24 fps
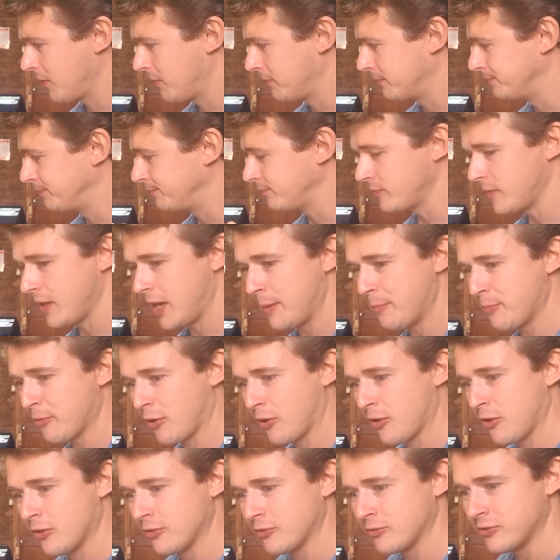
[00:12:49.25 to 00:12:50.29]
how
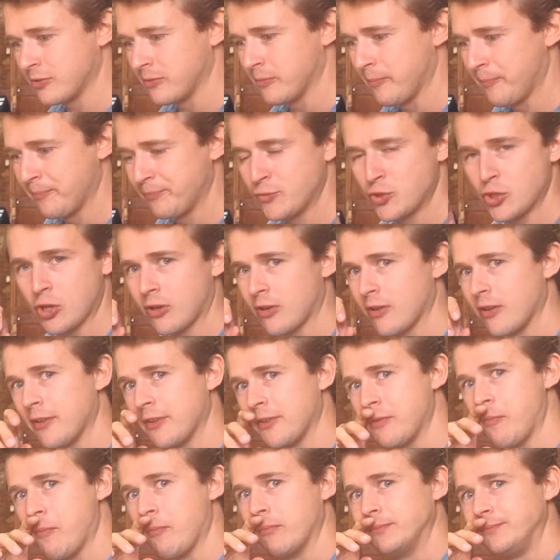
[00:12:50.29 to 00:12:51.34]
to
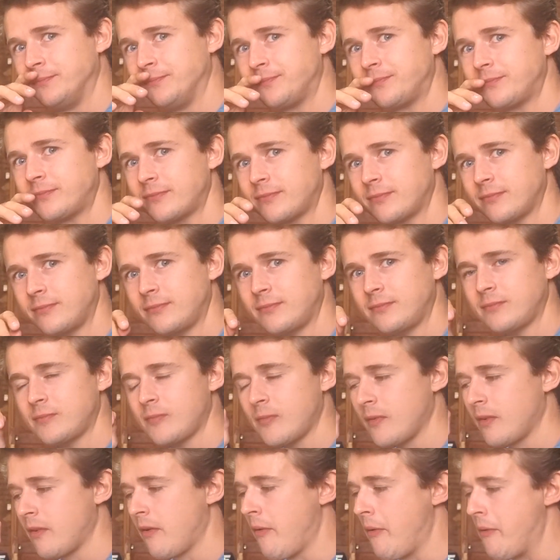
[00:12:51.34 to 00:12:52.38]
smell and how to
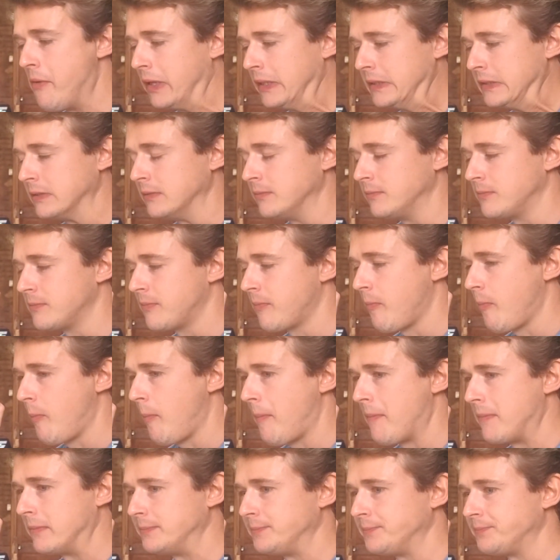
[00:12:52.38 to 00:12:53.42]
look for
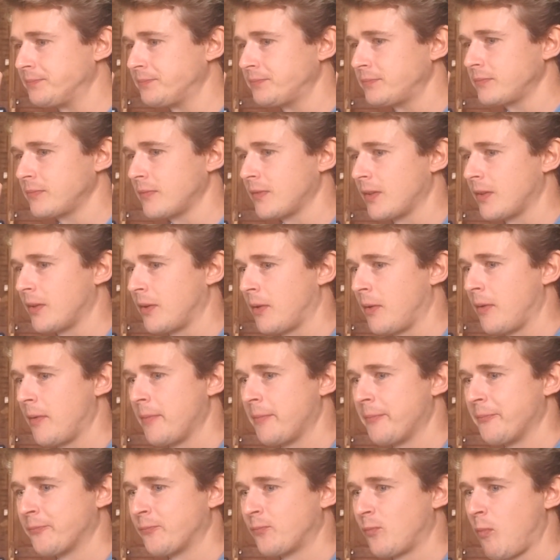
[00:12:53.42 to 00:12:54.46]
alcohol level
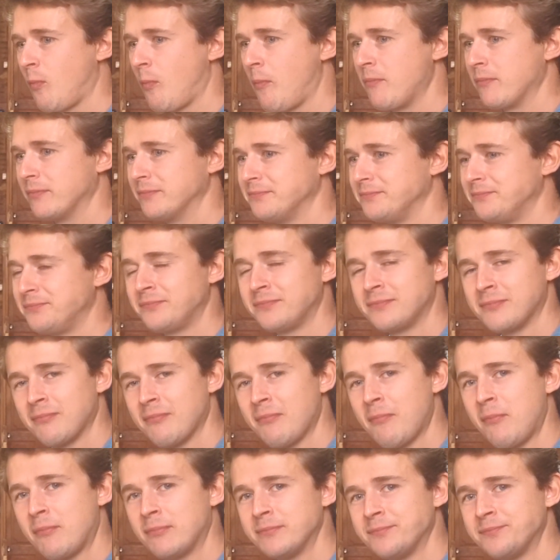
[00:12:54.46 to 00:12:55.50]
contents. It's been really
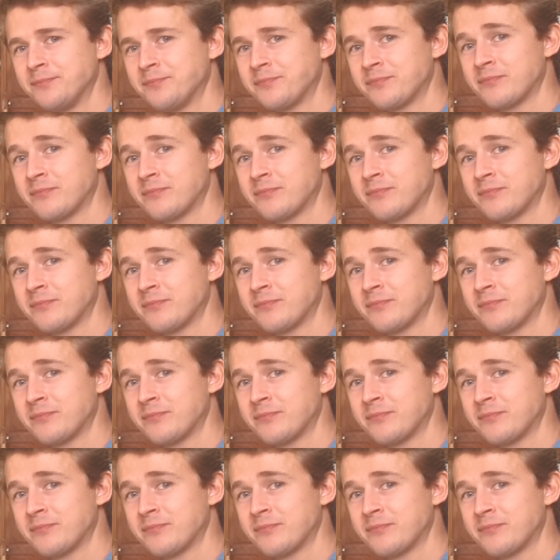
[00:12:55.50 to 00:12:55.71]
interesting.